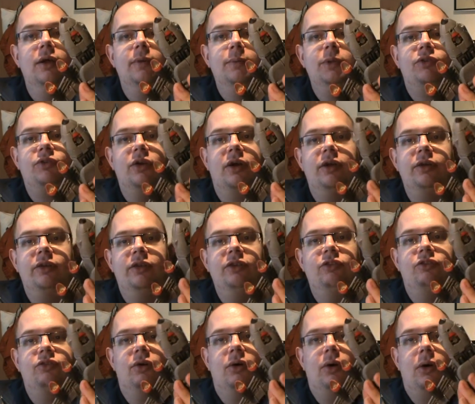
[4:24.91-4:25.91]
which are
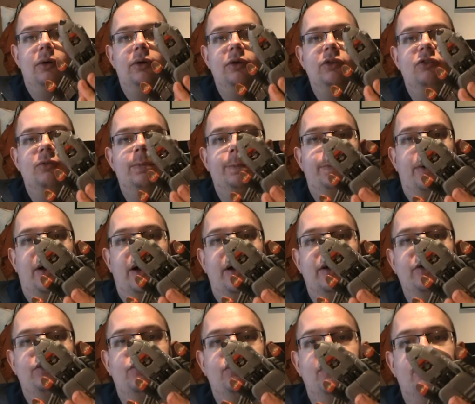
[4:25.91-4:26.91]
these orange
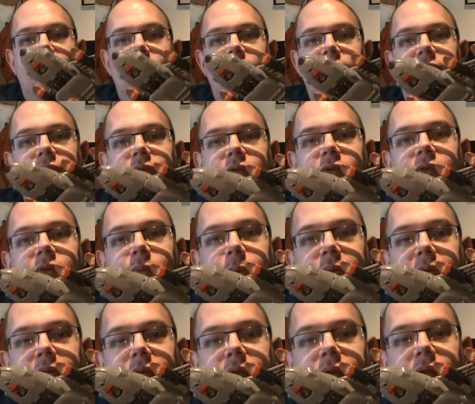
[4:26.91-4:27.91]
parts on the
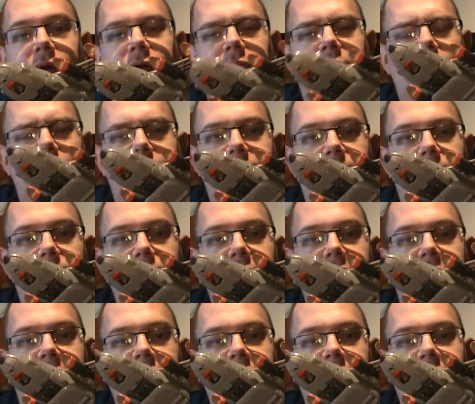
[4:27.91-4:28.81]
wing or on the